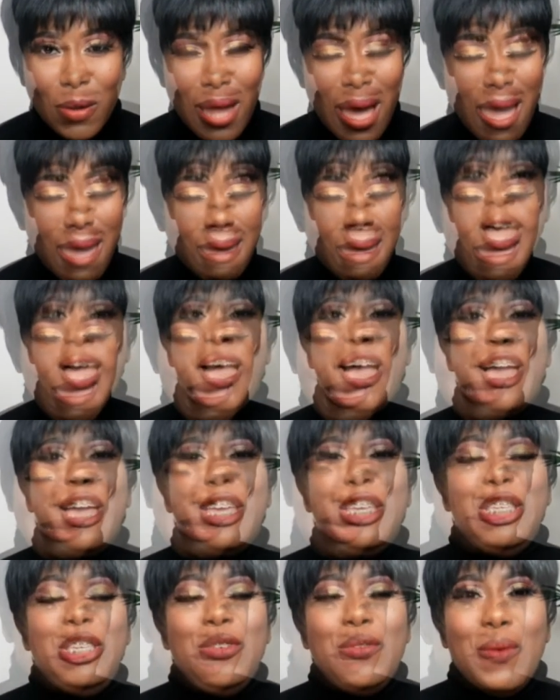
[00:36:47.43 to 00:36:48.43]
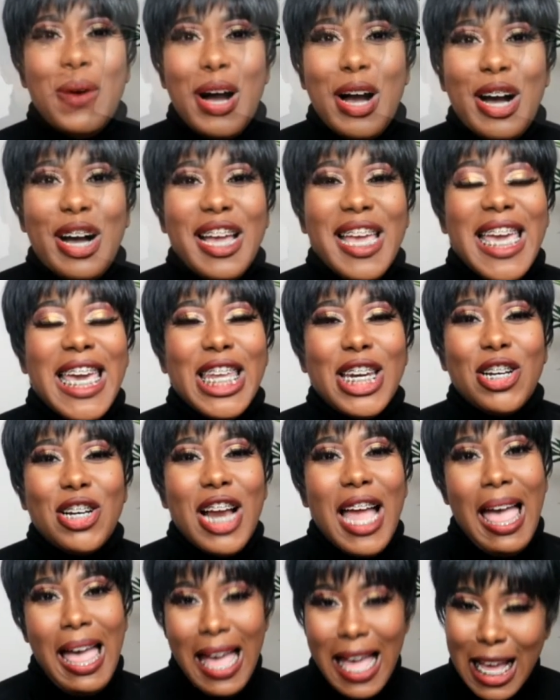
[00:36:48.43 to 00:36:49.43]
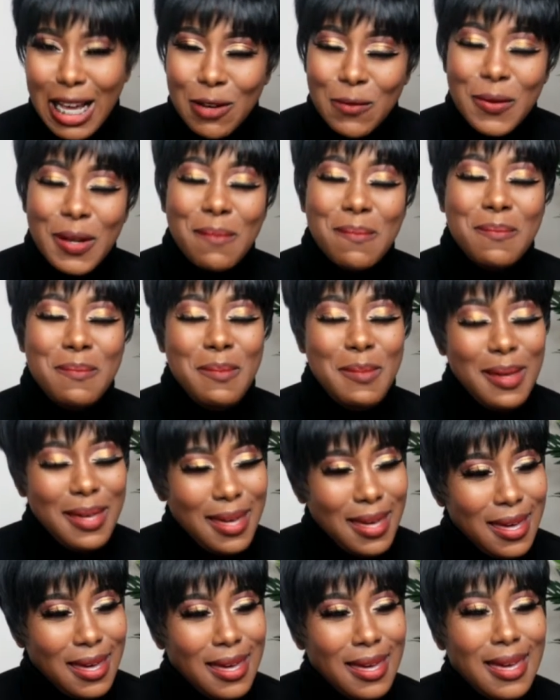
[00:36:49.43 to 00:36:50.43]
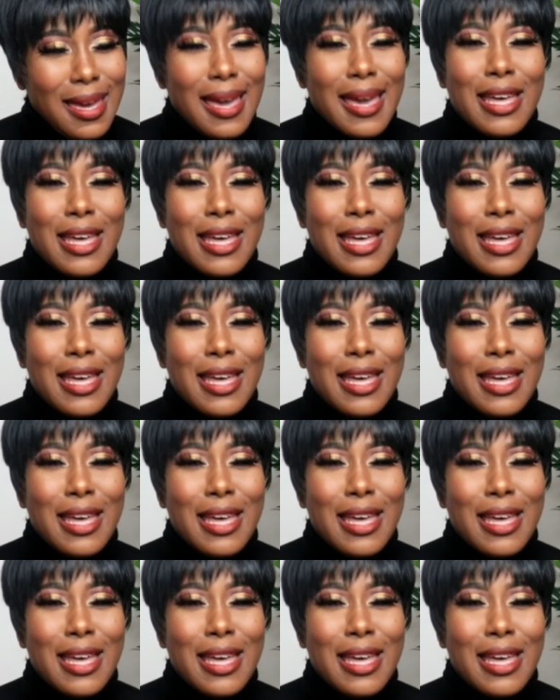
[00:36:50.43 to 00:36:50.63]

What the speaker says: Like, You all interact with me.